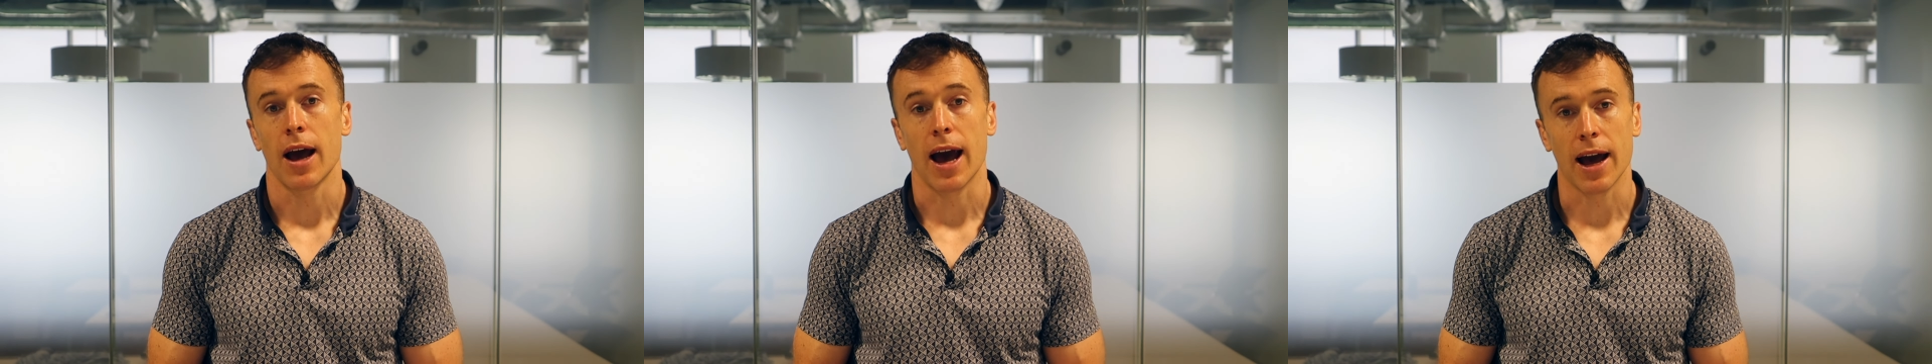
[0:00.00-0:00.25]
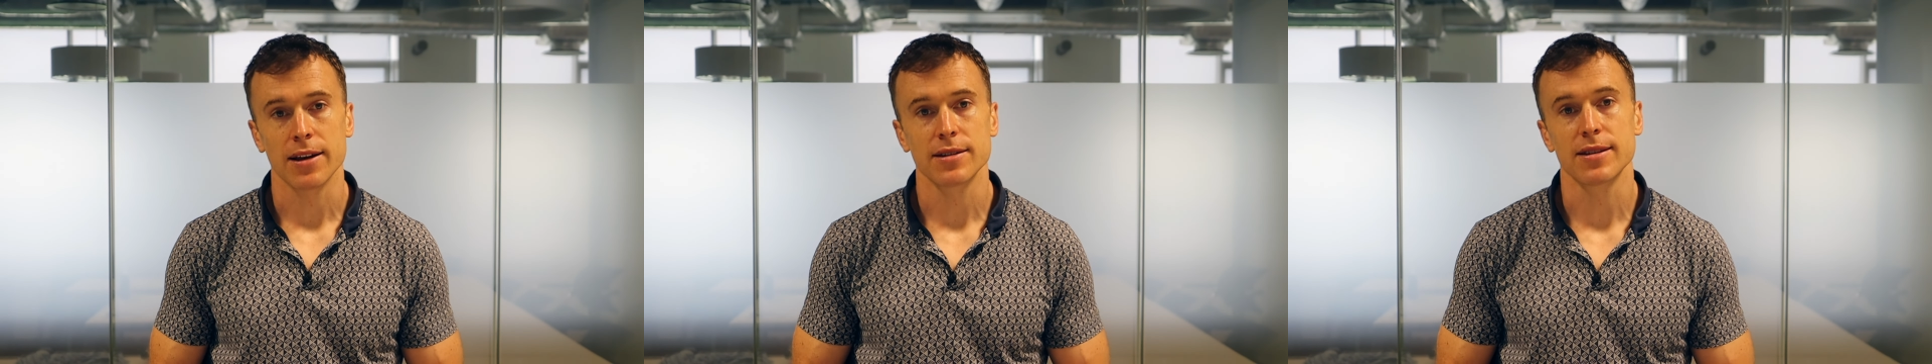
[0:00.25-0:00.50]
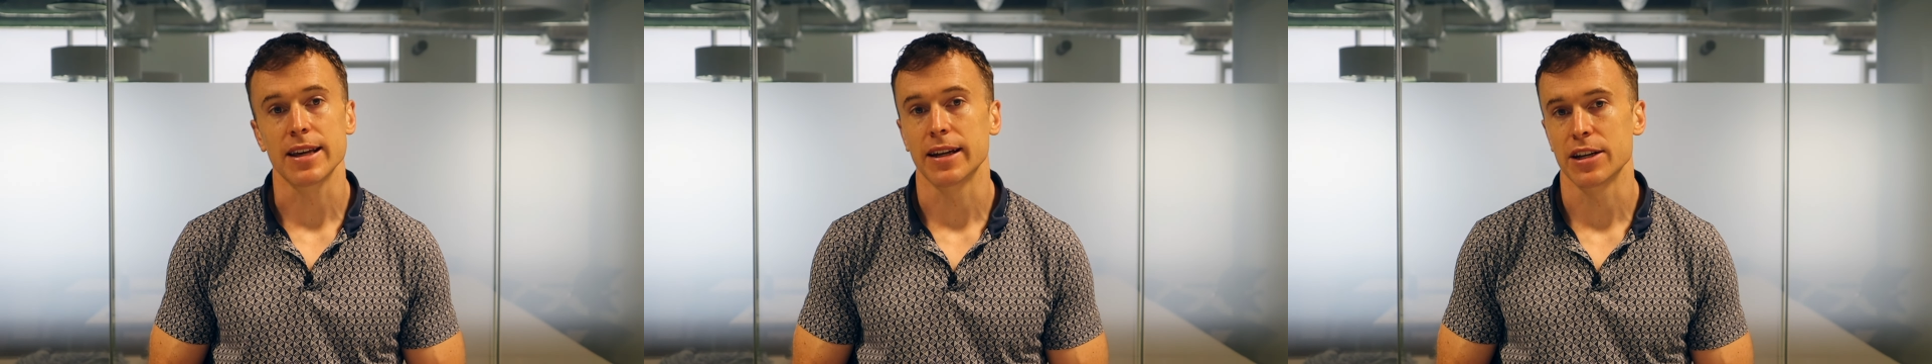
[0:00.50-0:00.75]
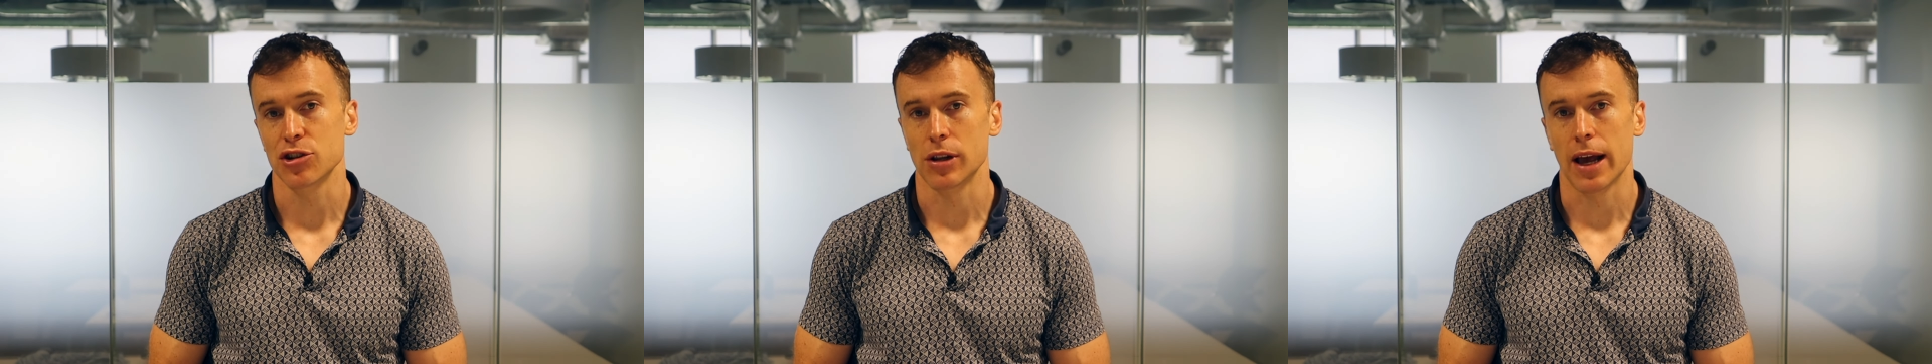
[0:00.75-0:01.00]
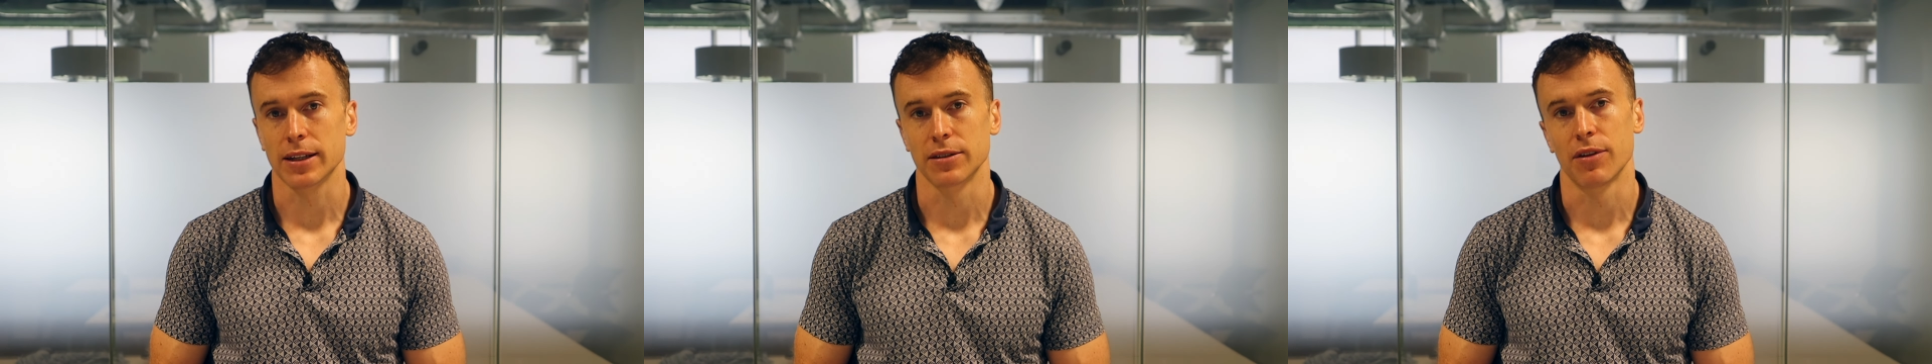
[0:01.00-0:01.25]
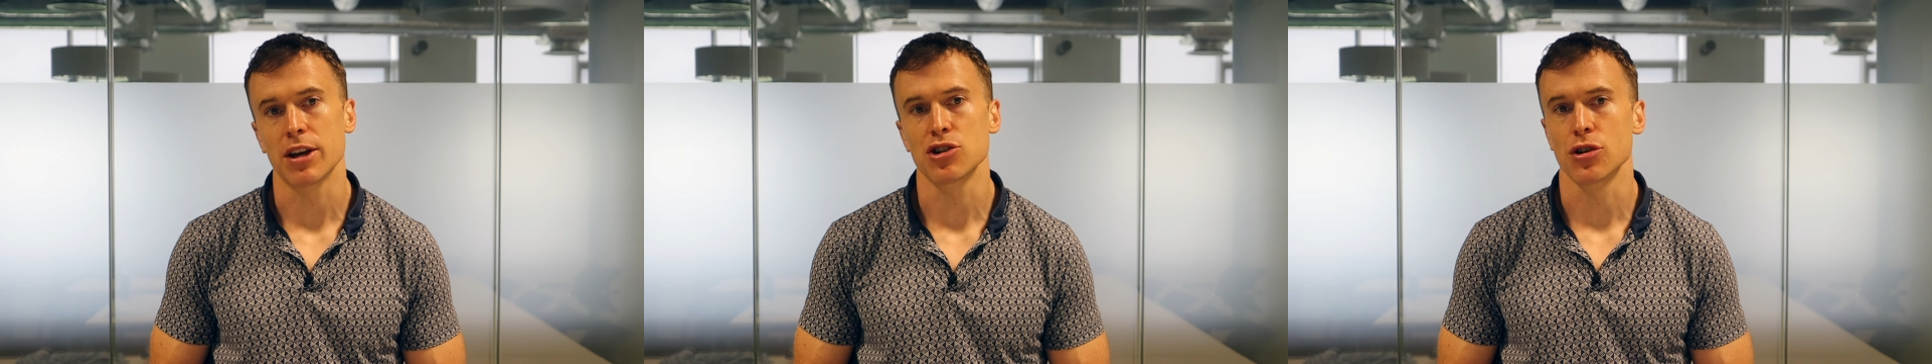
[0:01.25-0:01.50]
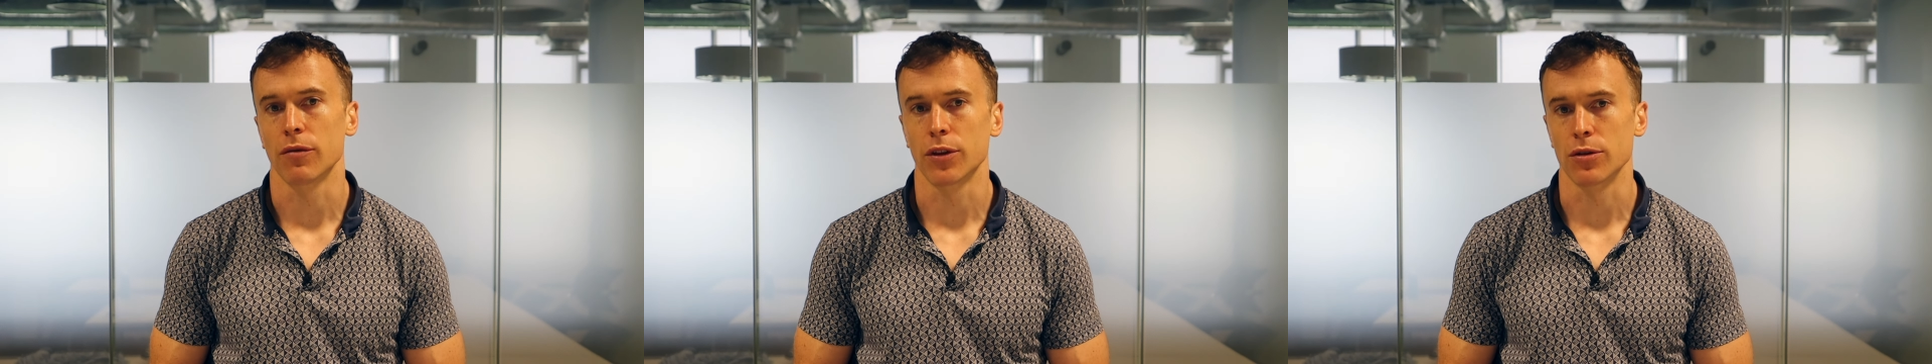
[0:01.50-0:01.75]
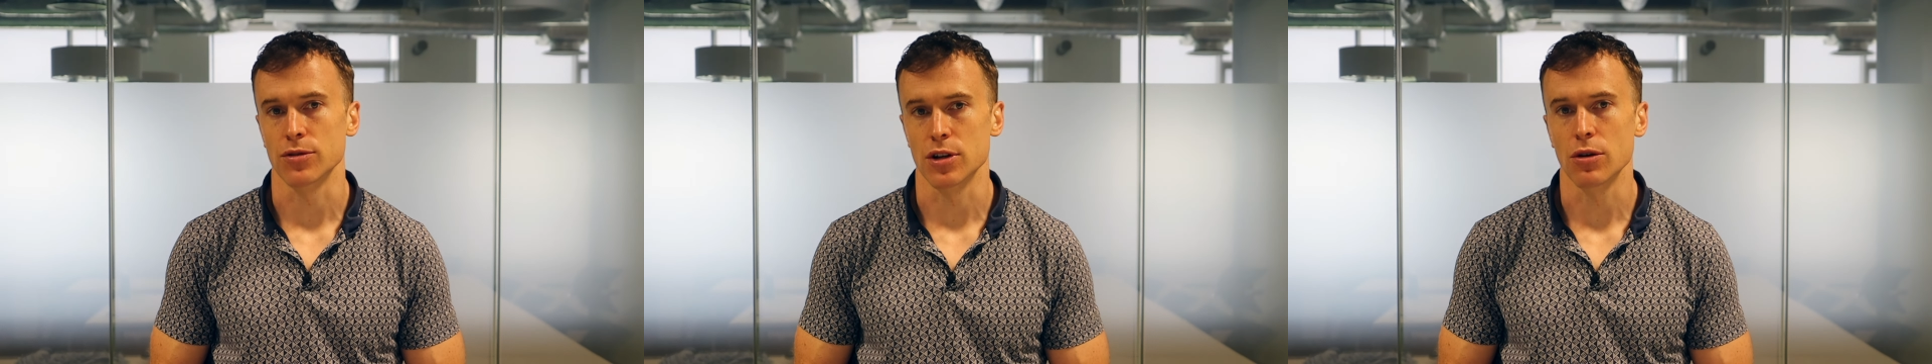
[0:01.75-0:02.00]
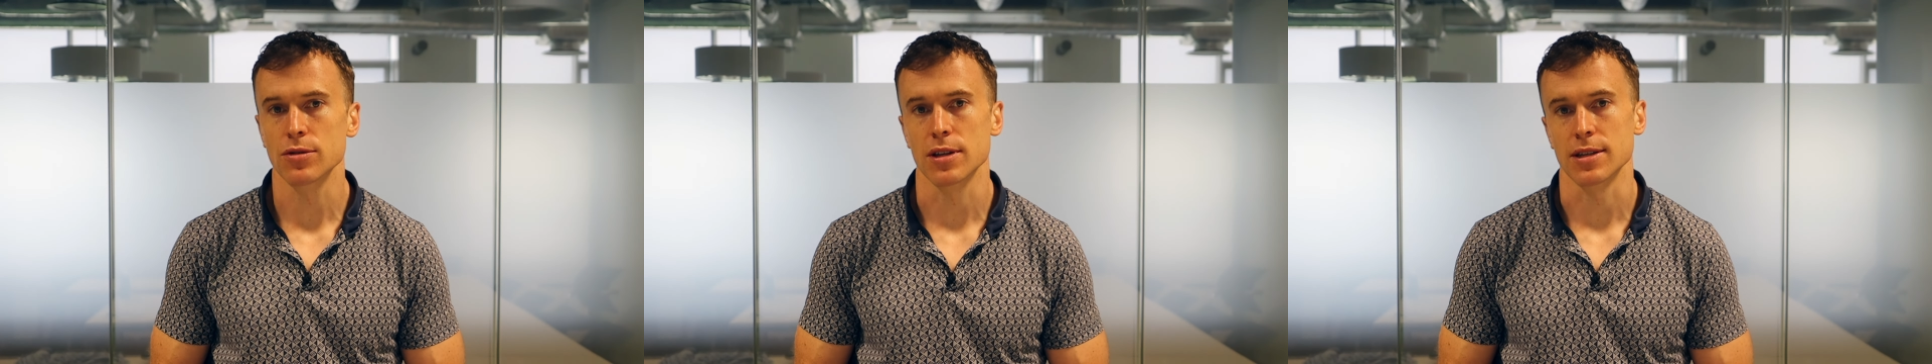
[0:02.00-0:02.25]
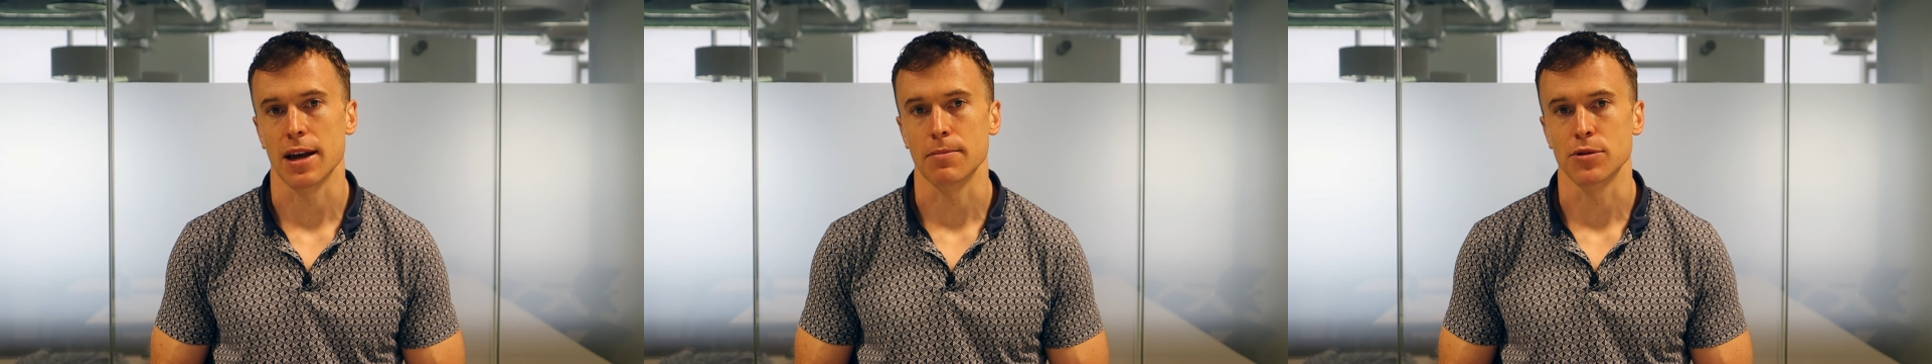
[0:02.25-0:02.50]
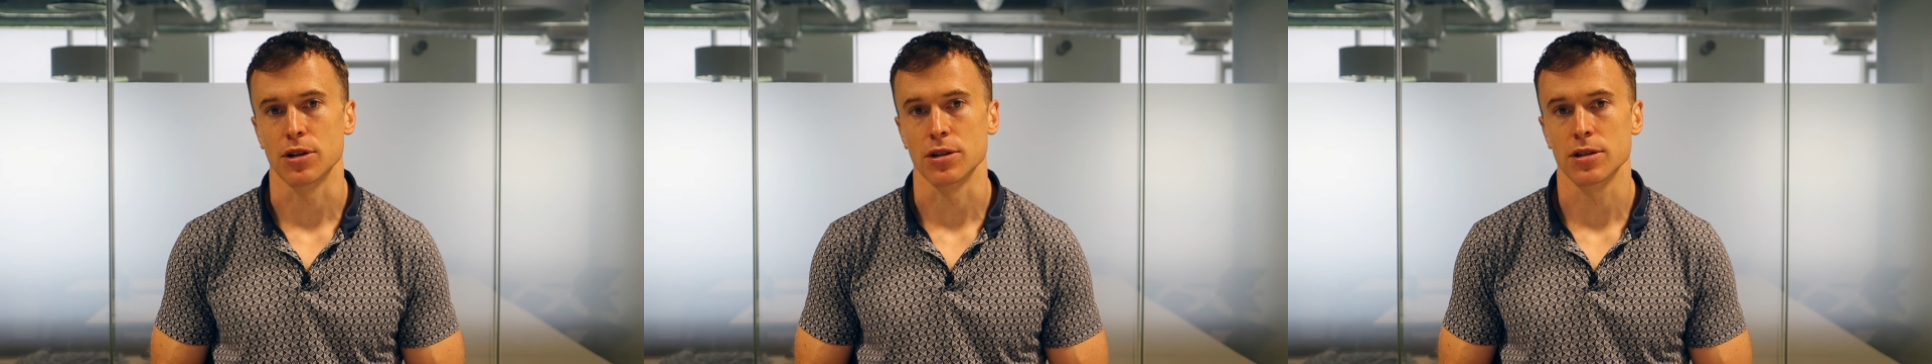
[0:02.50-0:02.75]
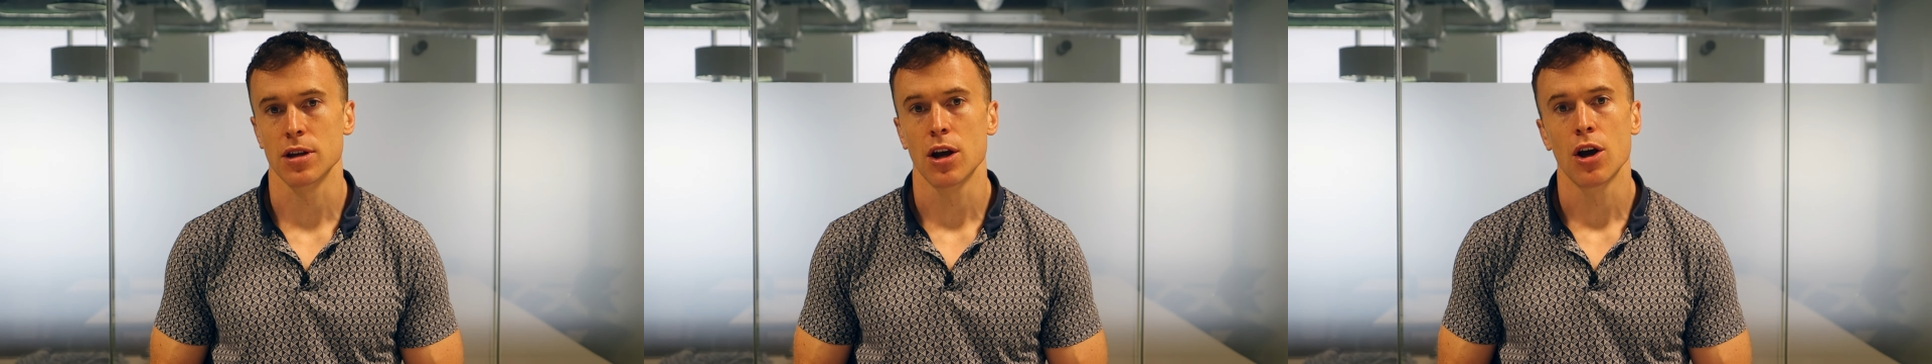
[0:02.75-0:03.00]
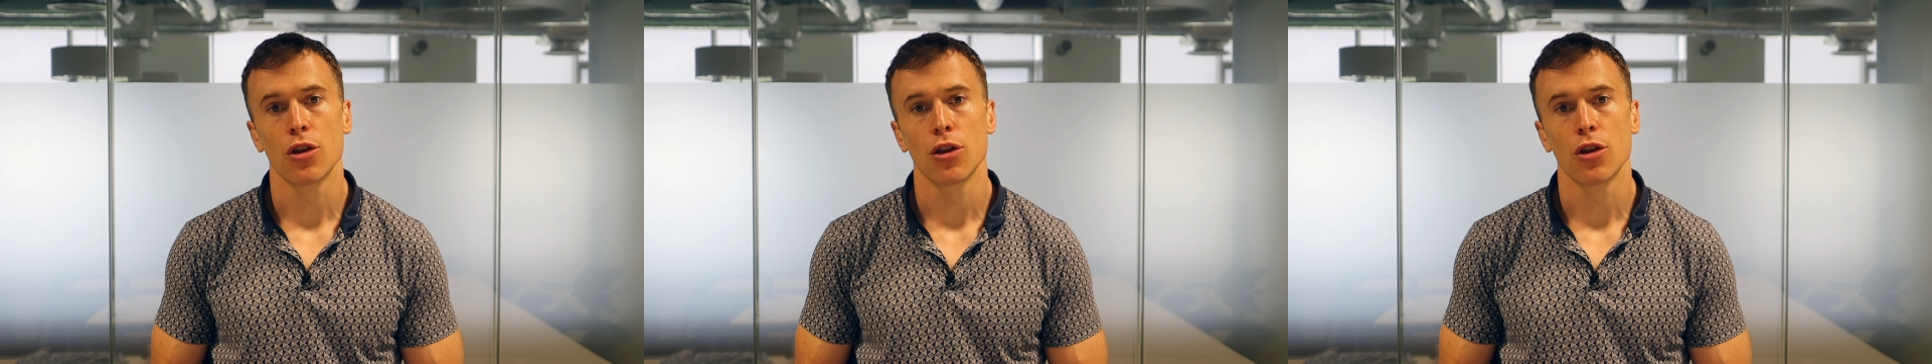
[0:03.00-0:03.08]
and the initial activation of those nociceptors